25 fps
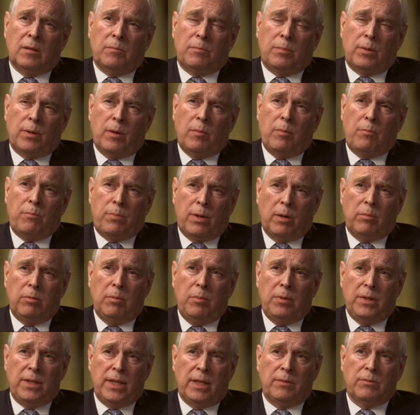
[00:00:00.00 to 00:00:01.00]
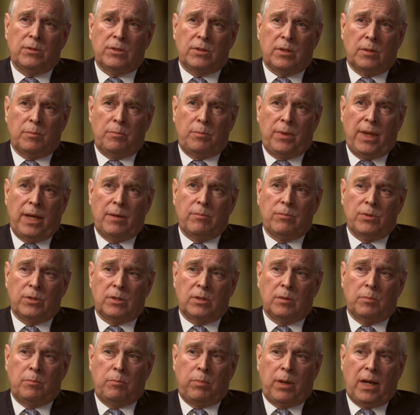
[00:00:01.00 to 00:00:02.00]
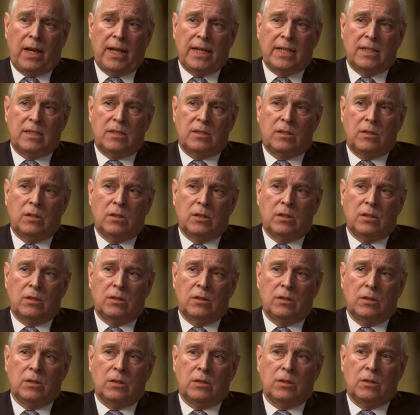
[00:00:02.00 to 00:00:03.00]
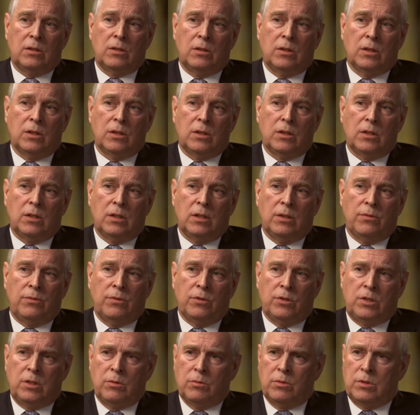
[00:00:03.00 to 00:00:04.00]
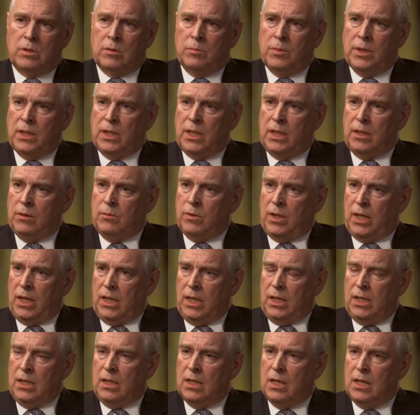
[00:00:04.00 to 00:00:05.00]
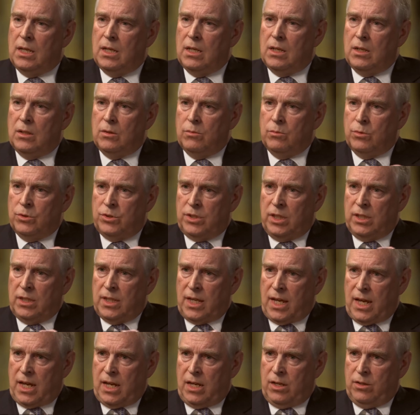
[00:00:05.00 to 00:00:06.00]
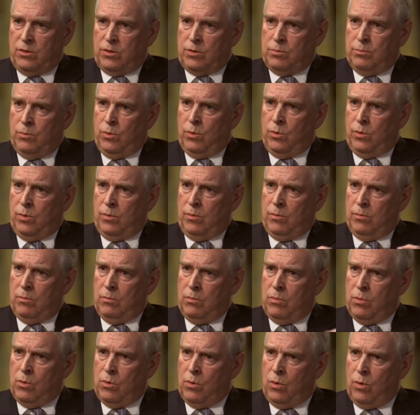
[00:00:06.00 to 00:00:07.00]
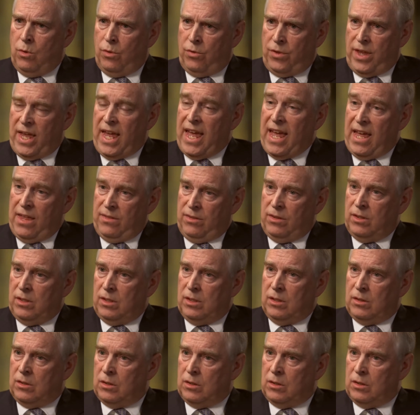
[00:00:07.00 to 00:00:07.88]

probably that was the place that if you see what I mean, he was in the house more there than